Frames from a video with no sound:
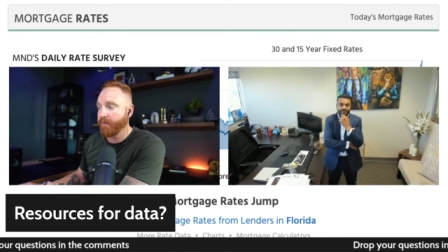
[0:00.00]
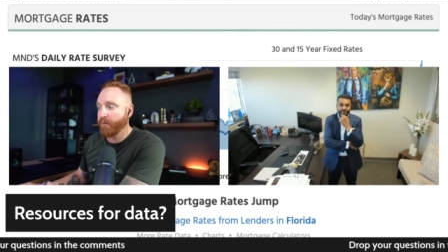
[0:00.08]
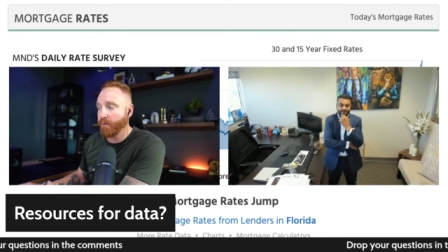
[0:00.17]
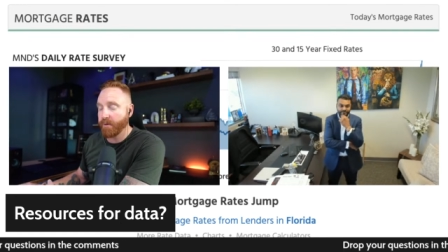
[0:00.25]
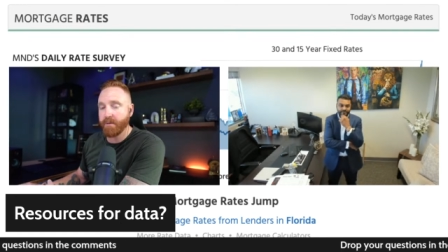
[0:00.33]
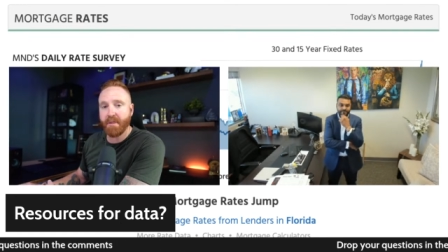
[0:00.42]

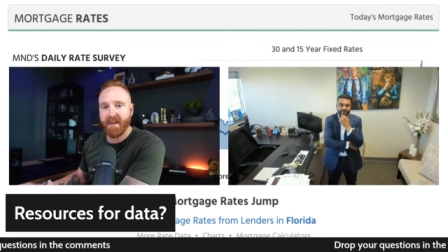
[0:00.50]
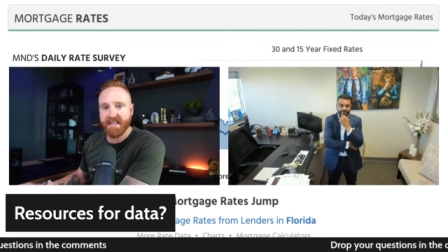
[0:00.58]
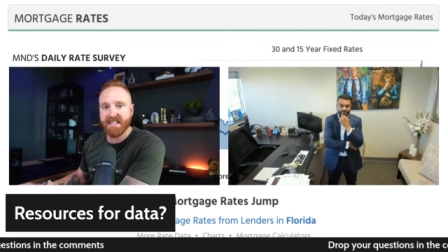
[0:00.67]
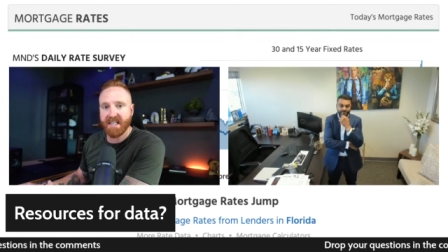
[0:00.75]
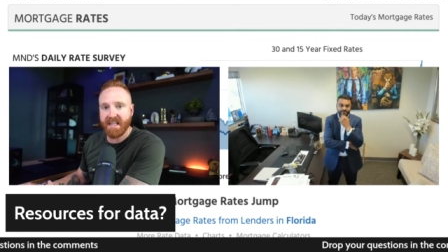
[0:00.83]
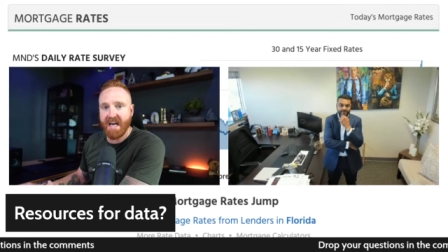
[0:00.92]
for
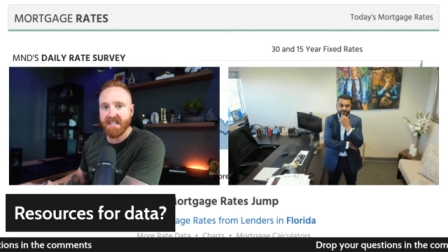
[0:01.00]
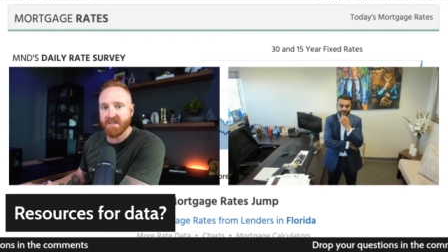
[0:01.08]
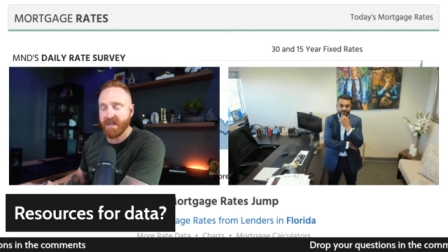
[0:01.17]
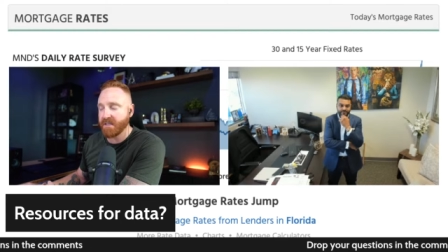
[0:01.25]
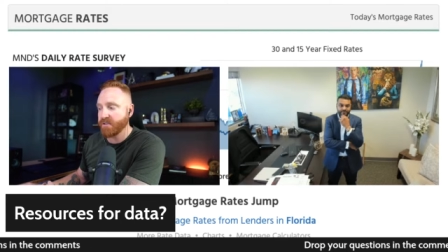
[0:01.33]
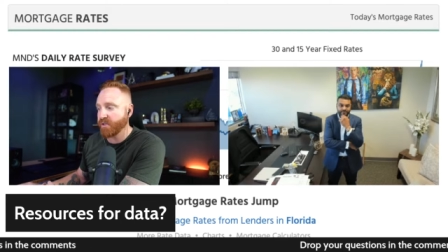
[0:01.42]
things like that,
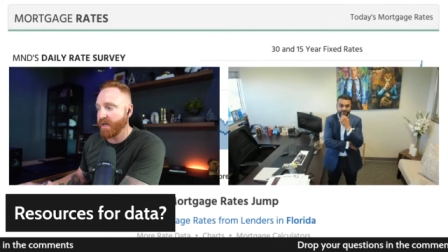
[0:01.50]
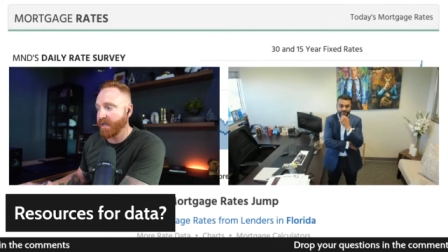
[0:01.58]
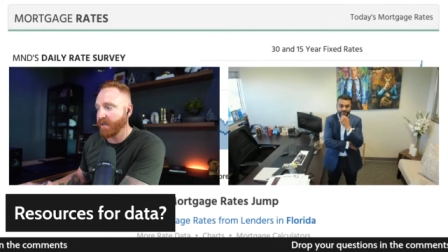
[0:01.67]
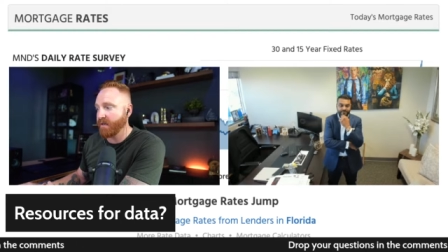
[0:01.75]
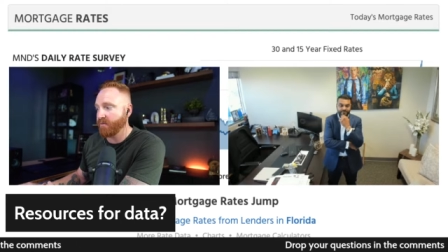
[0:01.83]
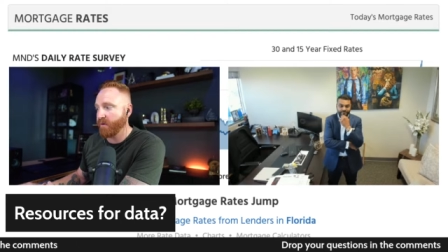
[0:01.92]
so I can track
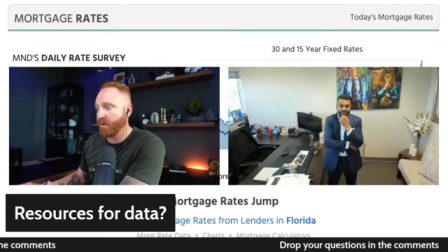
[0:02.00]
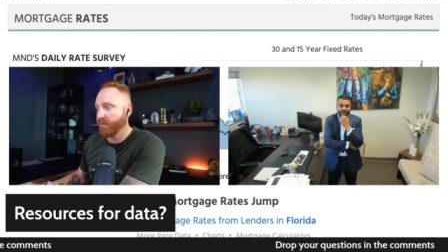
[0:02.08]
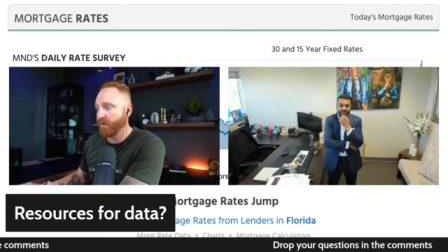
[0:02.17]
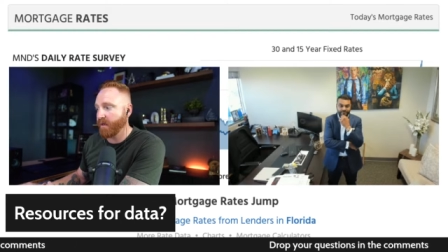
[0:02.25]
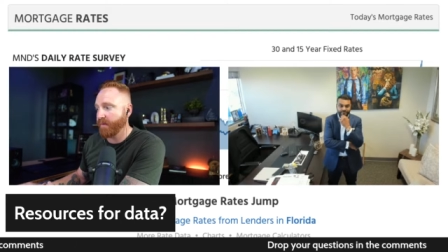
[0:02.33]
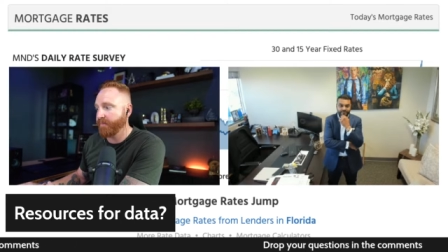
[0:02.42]
it in real
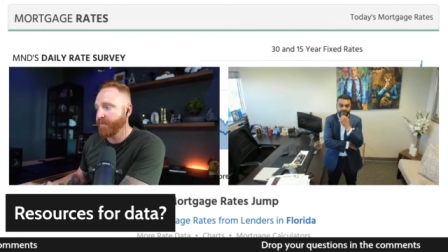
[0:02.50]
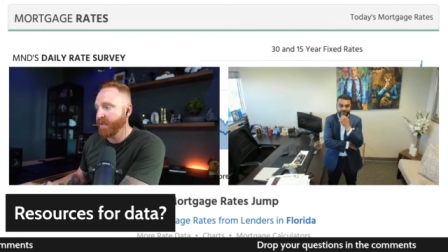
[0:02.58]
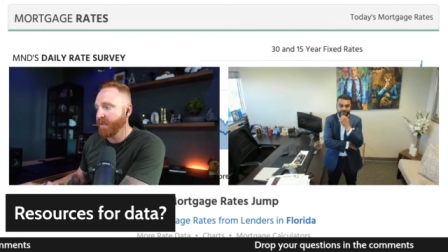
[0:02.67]
time.